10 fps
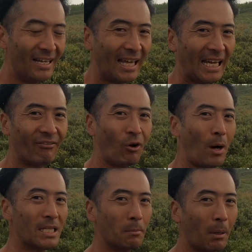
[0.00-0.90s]
Thank you for
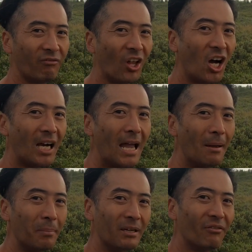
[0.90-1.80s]
watching my
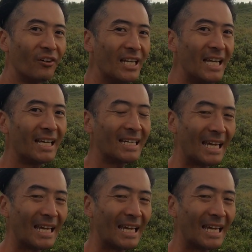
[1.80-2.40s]
vlog. Be free,